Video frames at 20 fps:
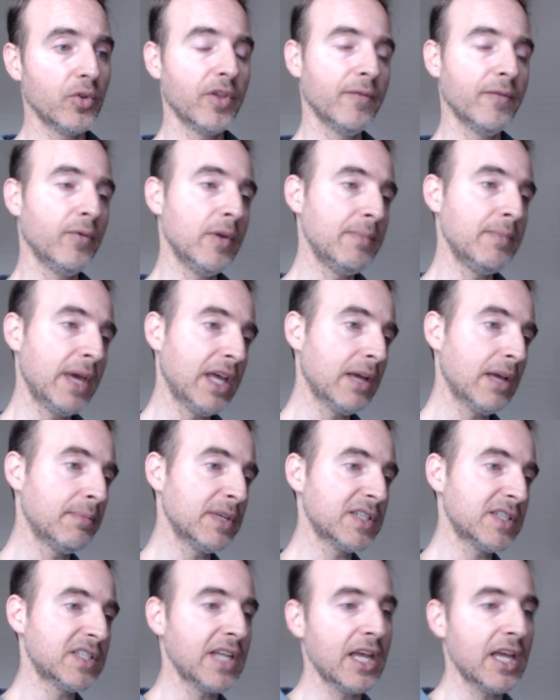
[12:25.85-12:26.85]
If we make a
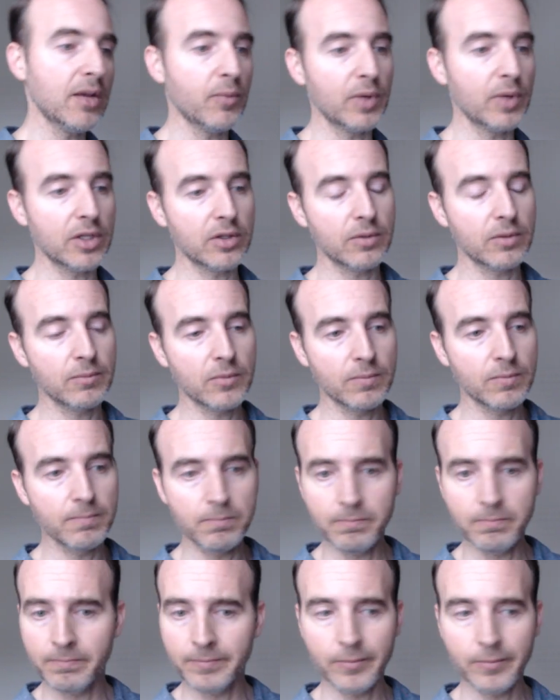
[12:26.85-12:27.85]
mistake, we
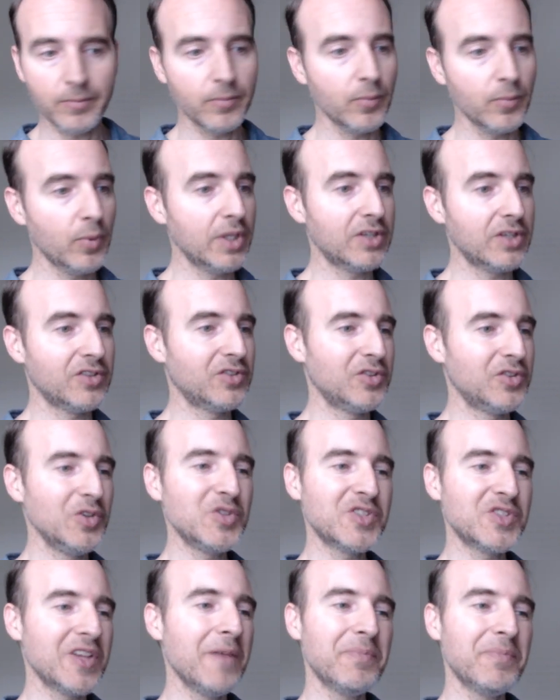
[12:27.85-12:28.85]
we do
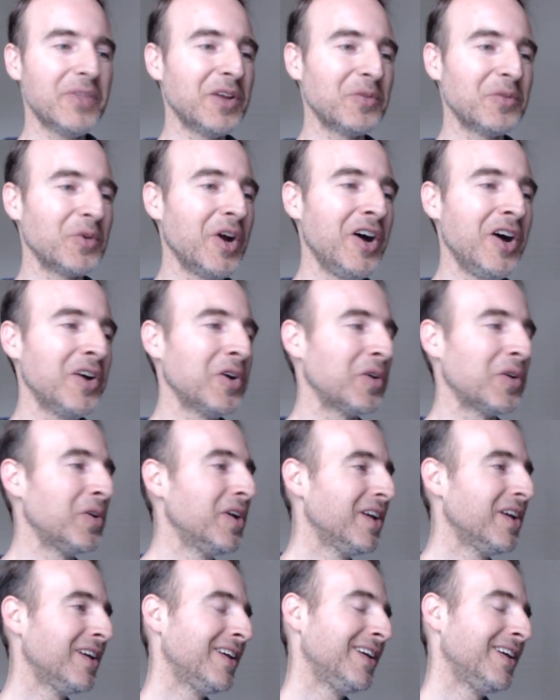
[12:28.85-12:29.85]
something wrong or
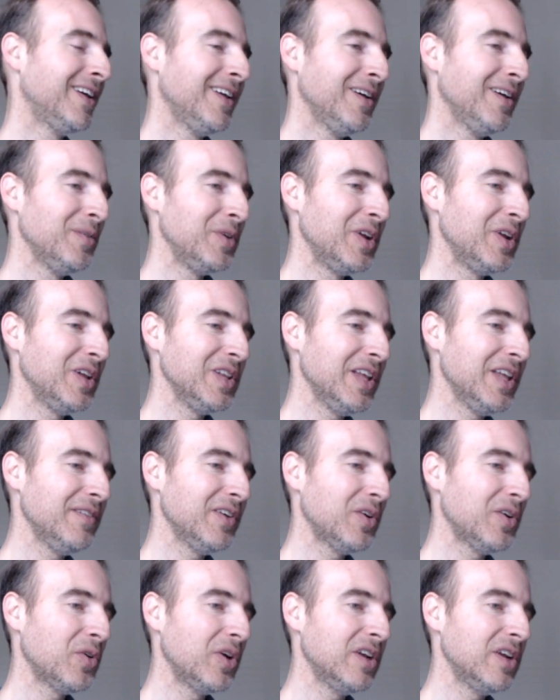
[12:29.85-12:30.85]
we don't live
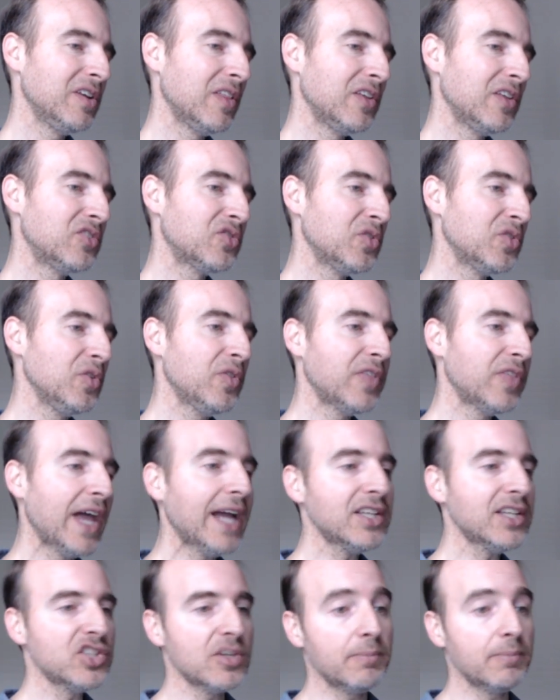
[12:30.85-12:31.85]
according to the truth,
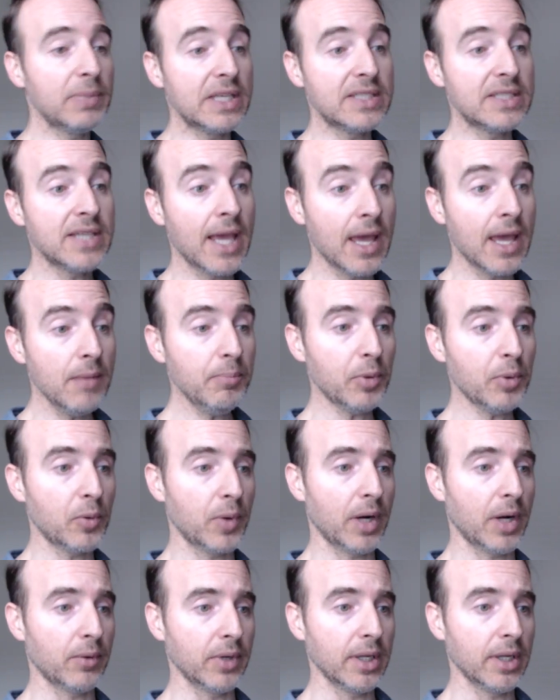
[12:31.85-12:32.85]
that should be
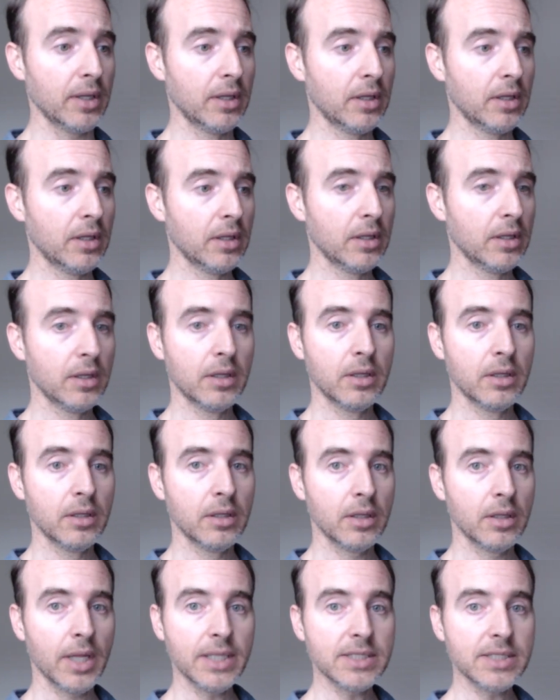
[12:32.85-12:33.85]
temporary.
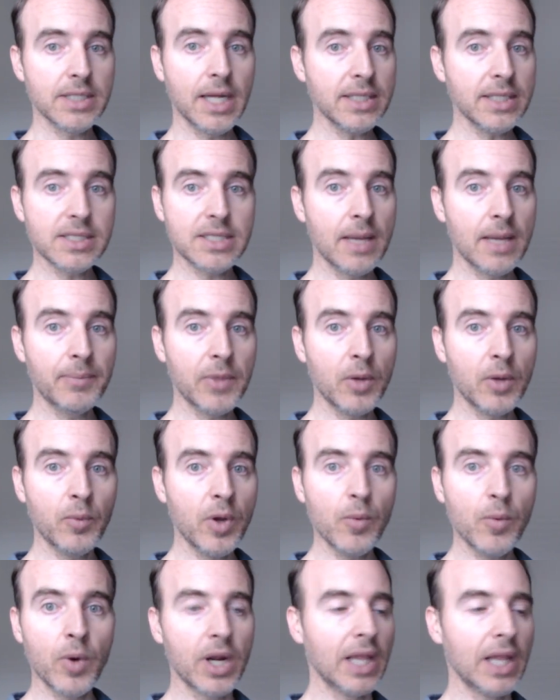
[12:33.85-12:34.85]
That's not something we
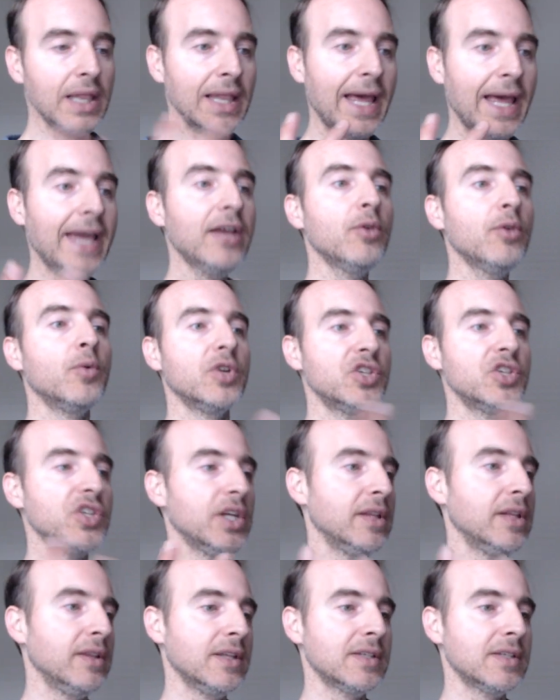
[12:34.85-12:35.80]
want to languish in.